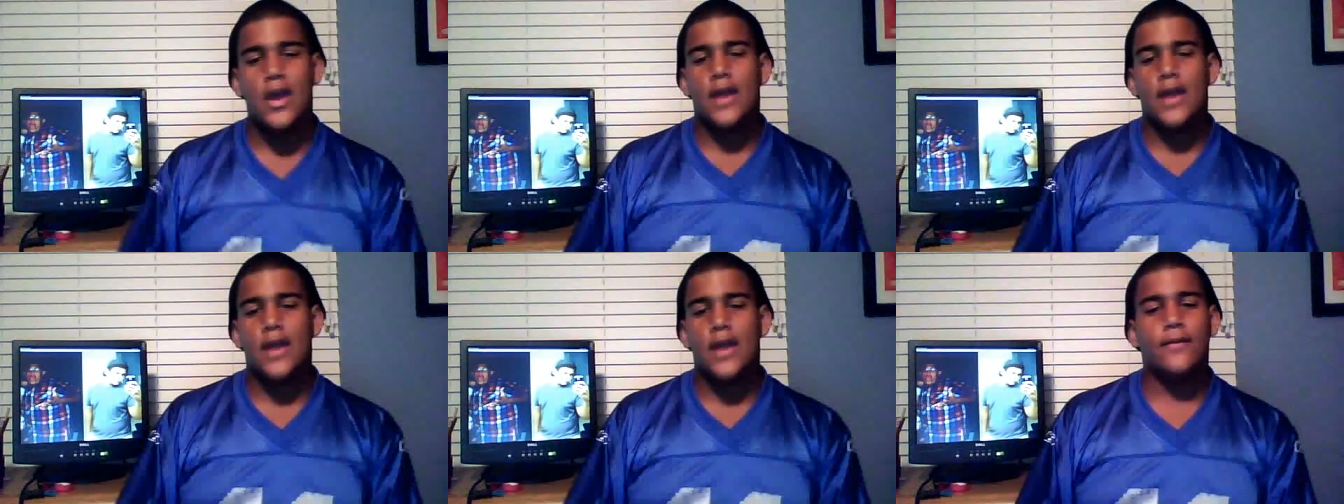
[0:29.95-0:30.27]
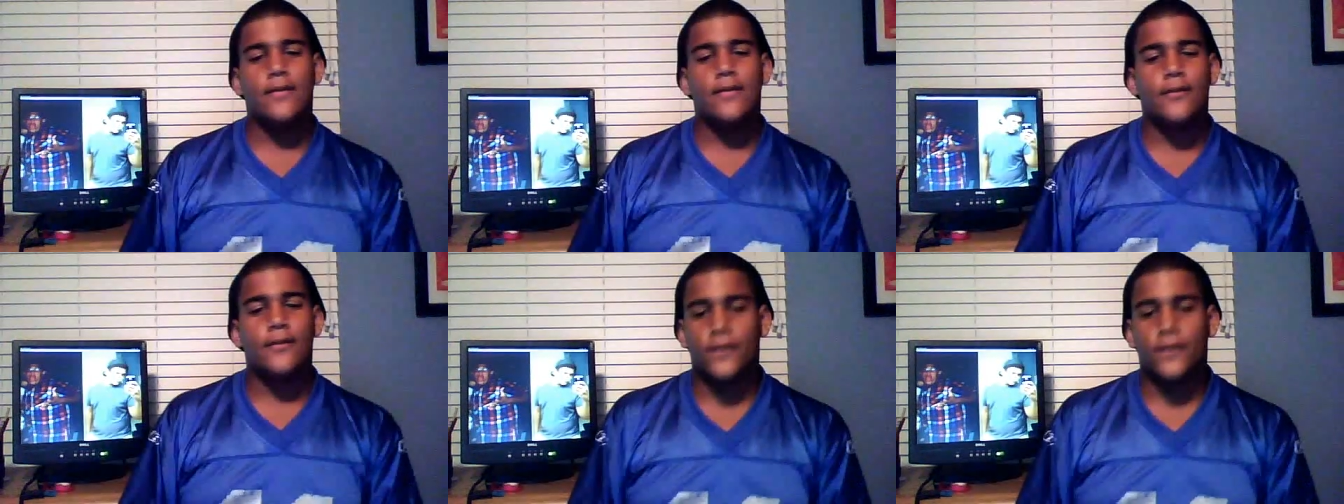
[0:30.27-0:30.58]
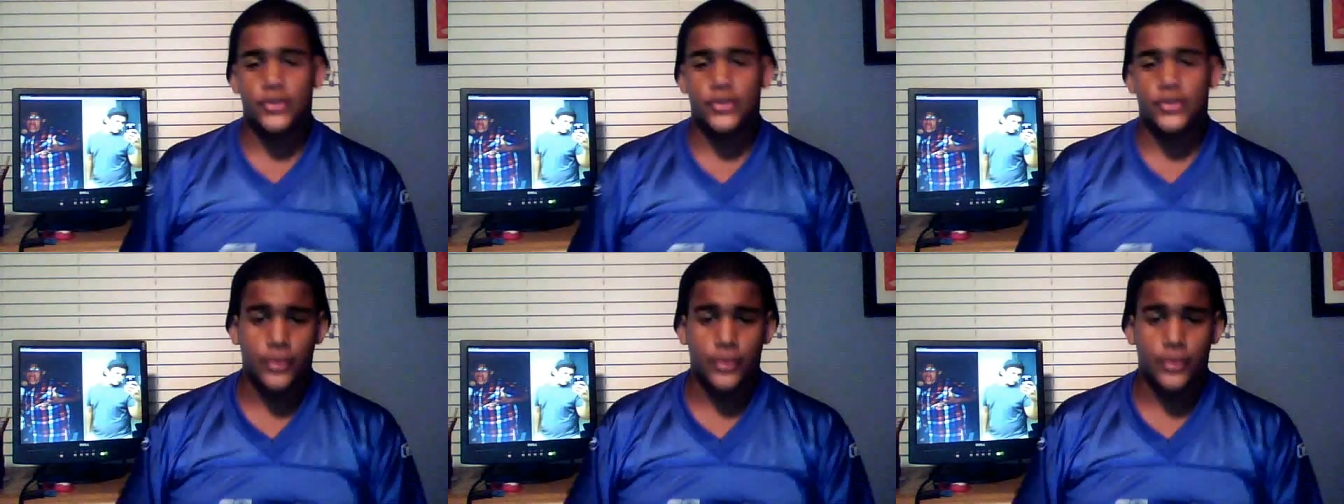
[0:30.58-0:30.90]
in the
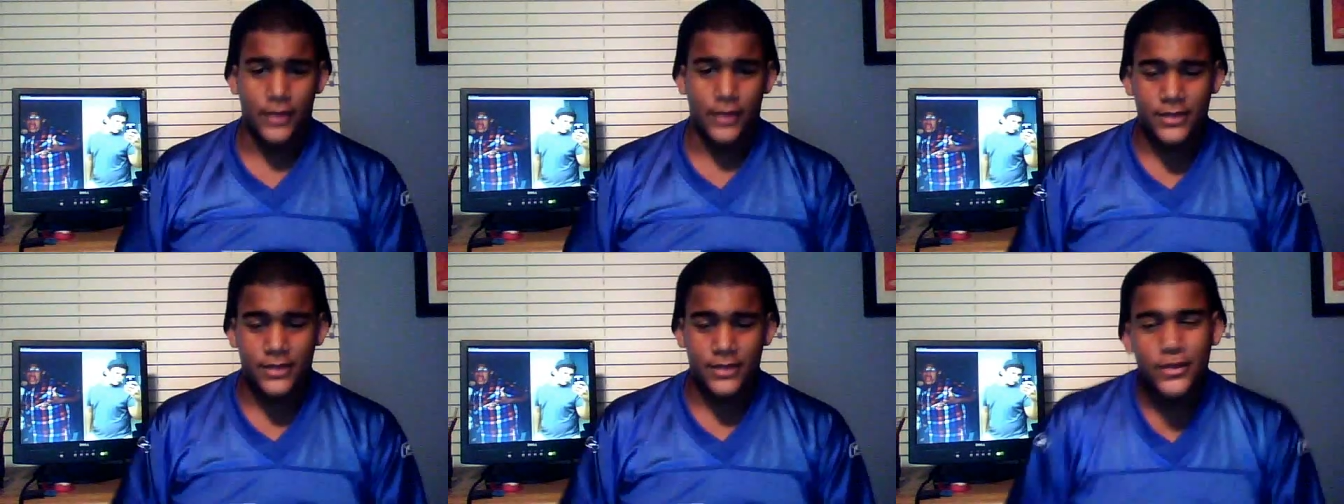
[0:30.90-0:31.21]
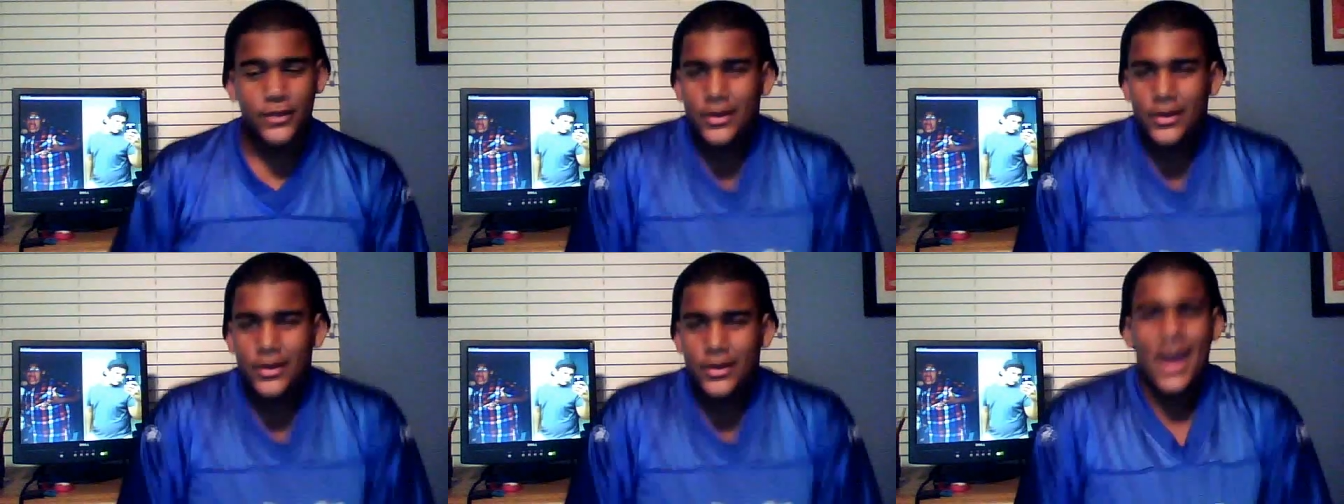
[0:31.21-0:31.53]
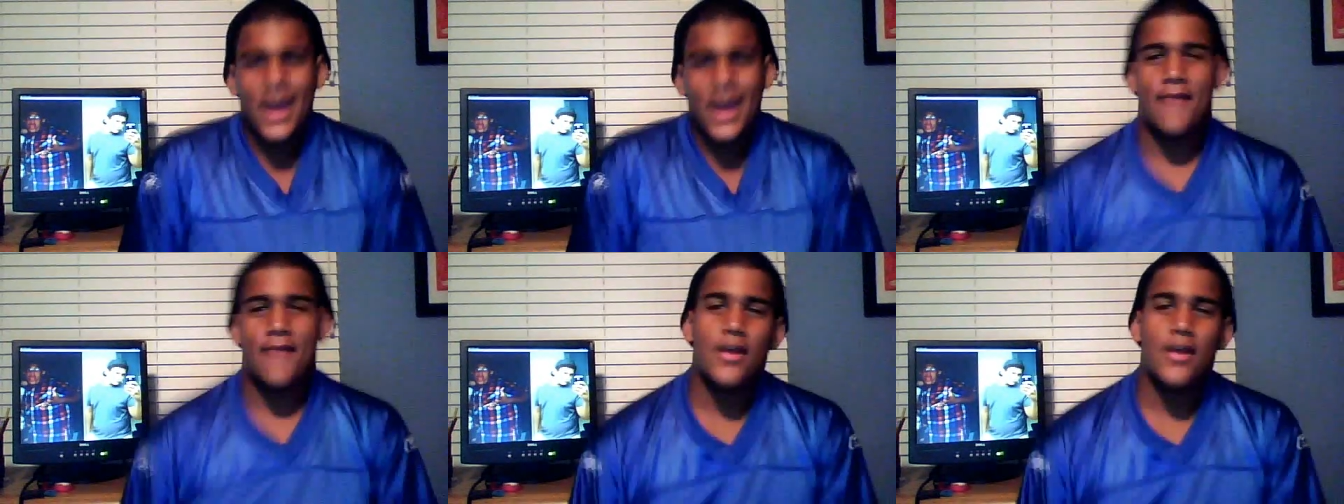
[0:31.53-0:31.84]
first 3 weeks, but you're gonna
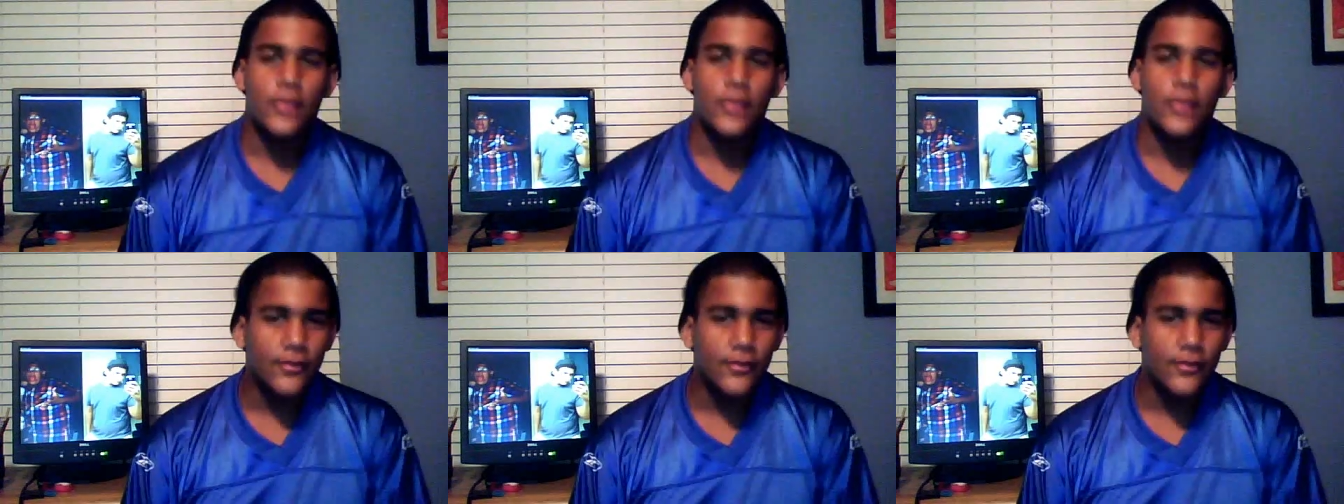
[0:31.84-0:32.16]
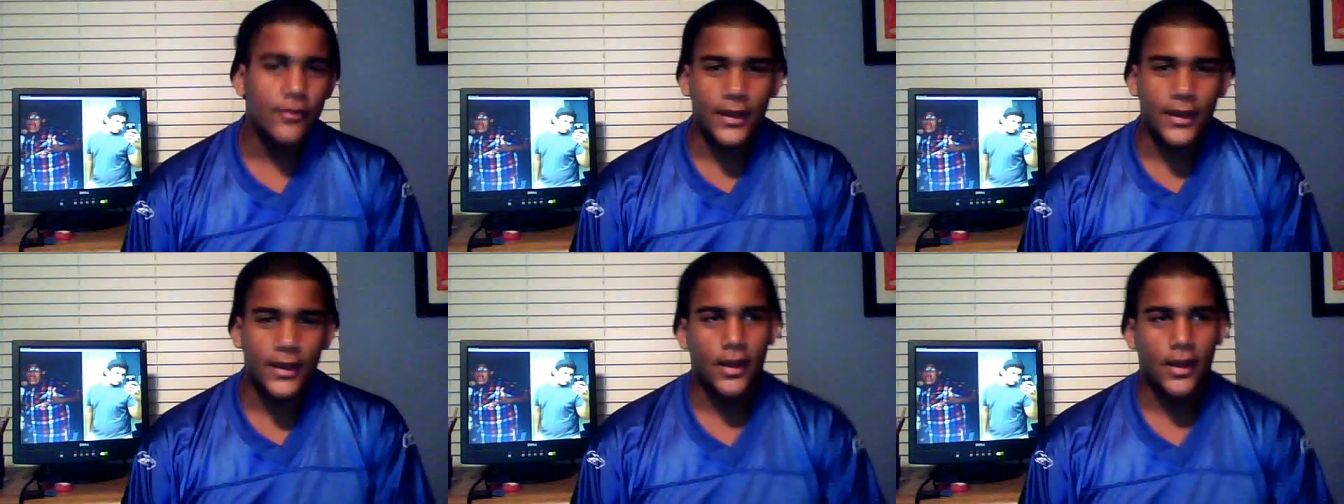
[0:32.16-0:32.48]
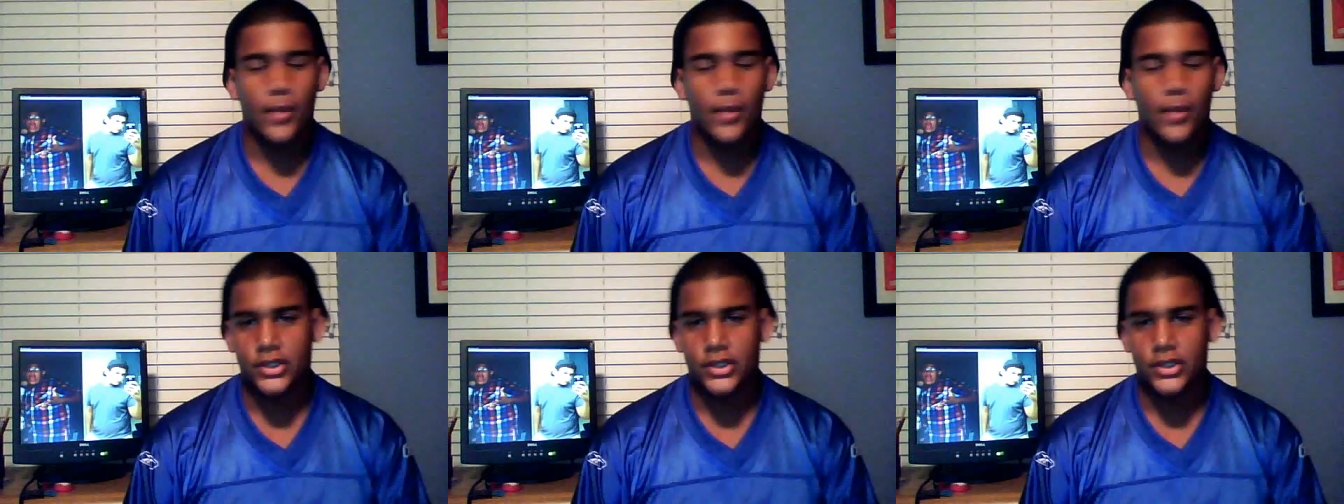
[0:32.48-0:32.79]
have that when you have like a
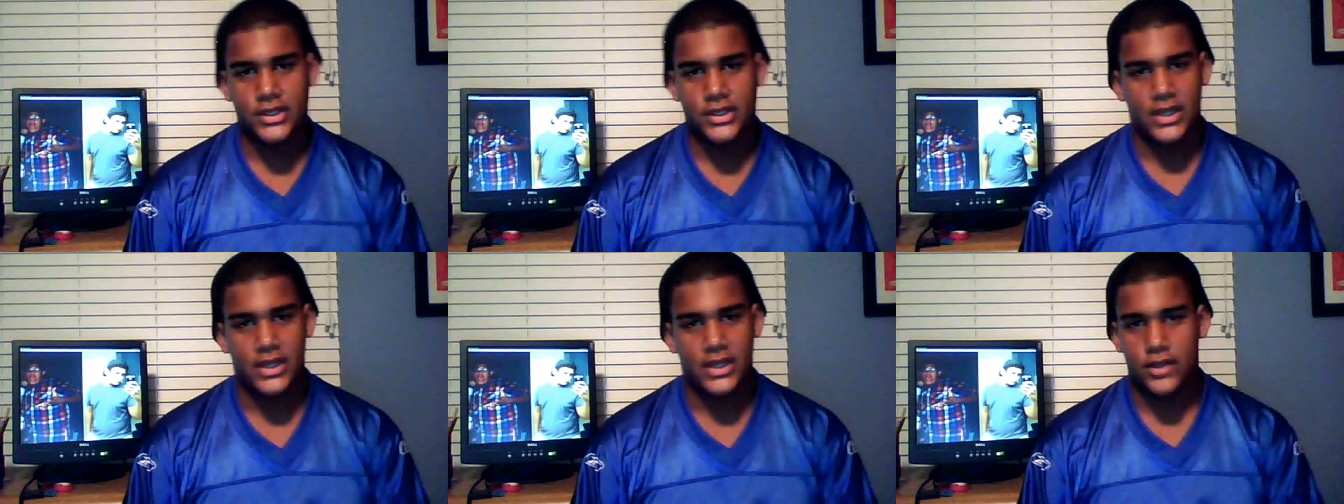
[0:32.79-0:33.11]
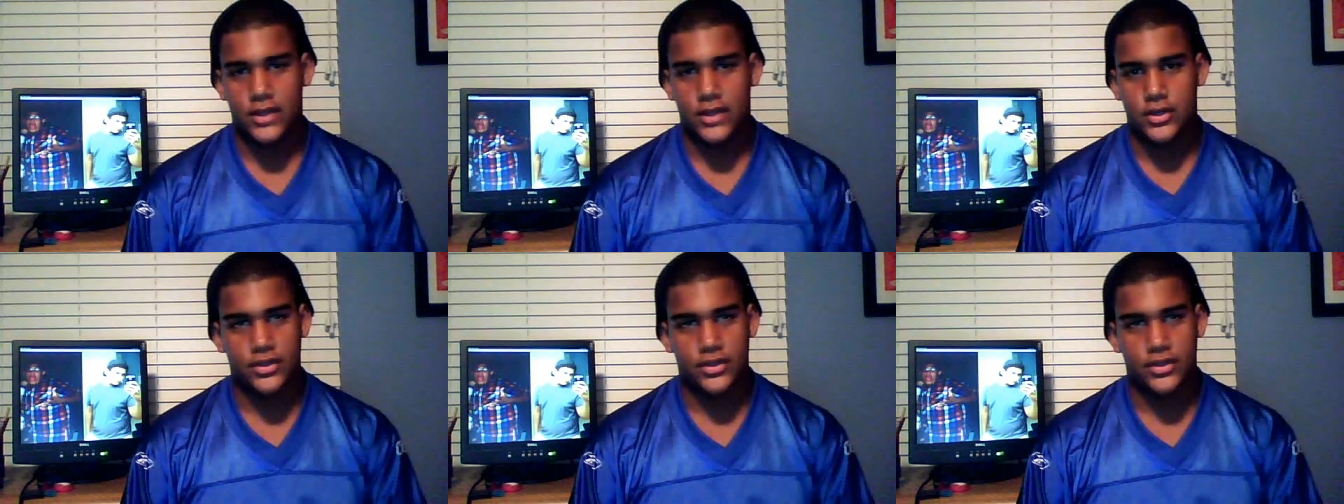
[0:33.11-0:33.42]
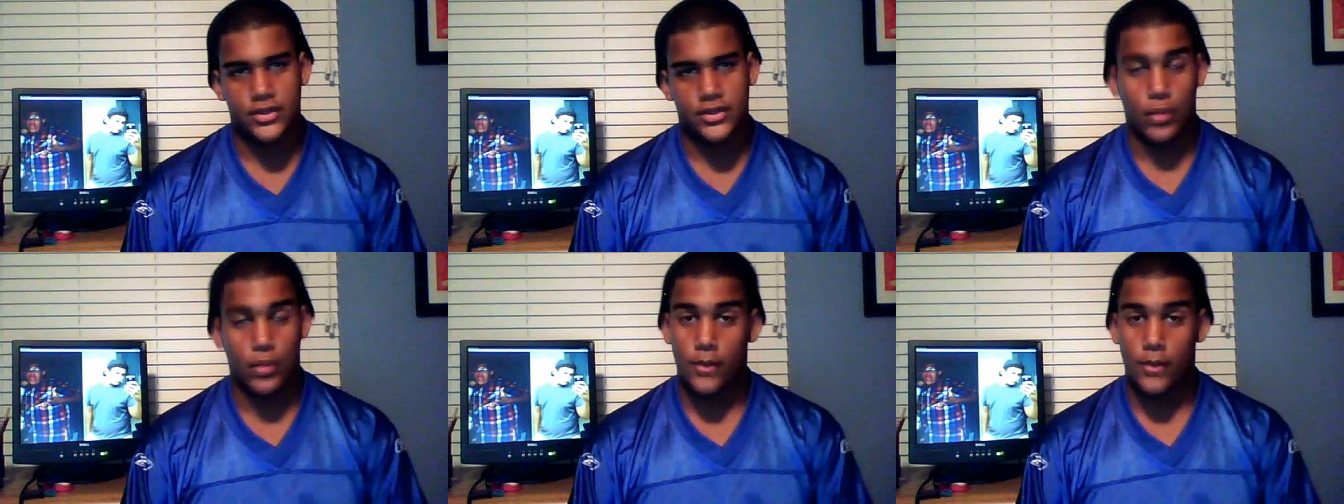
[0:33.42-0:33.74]
bunch of teenagers
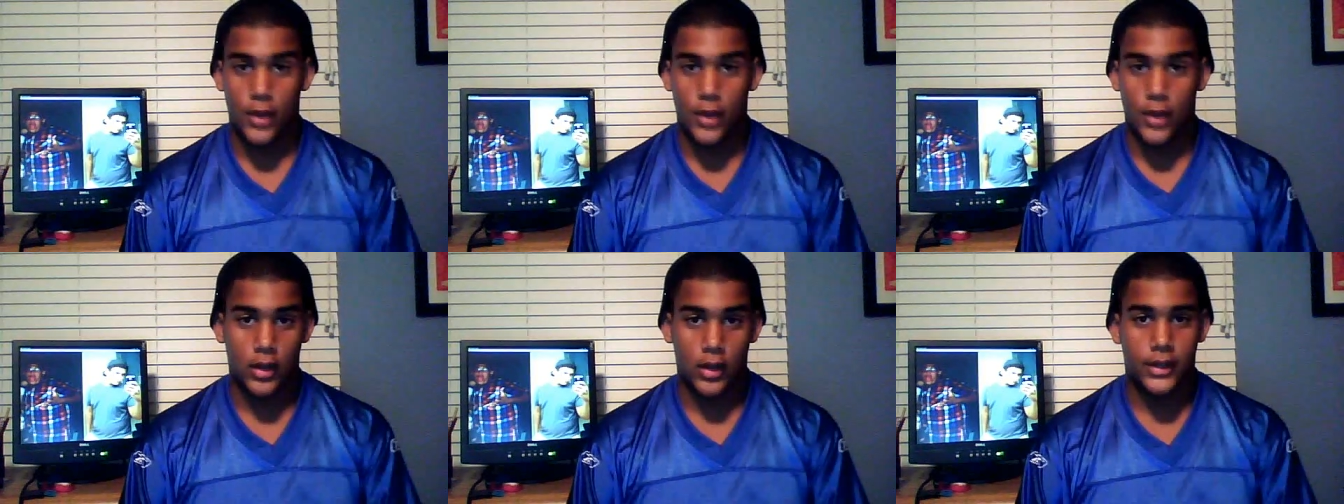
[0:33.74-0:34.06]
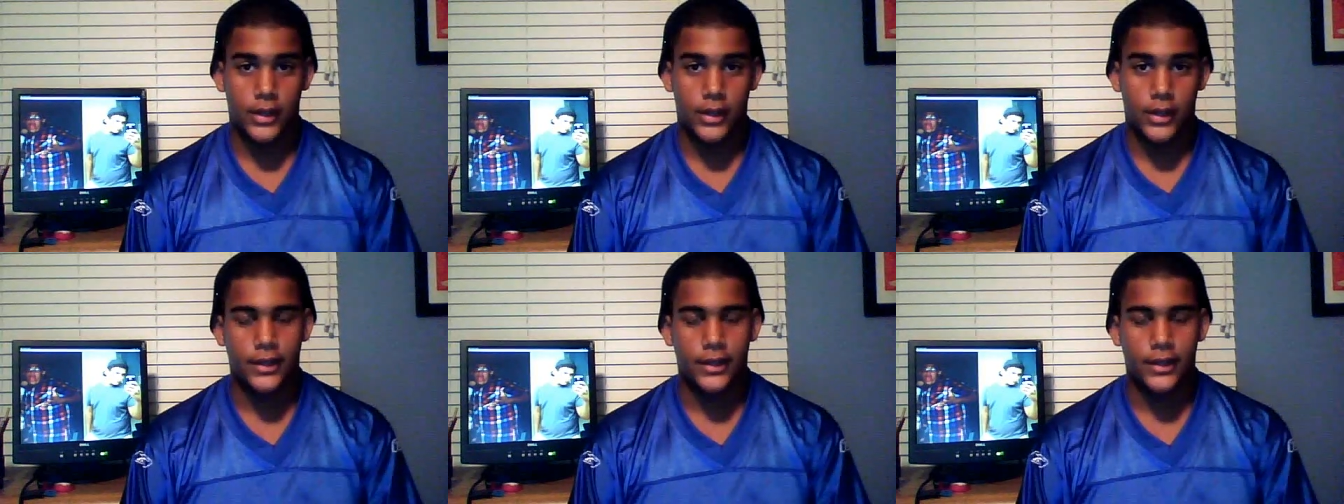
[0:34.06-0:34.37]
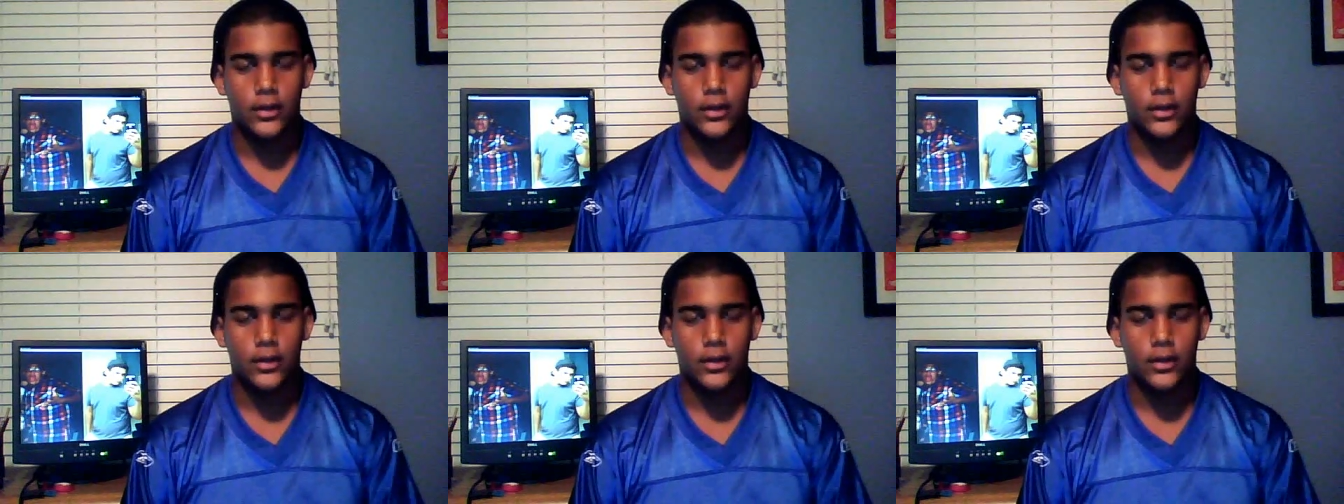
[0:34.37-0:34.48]
in one bunk, and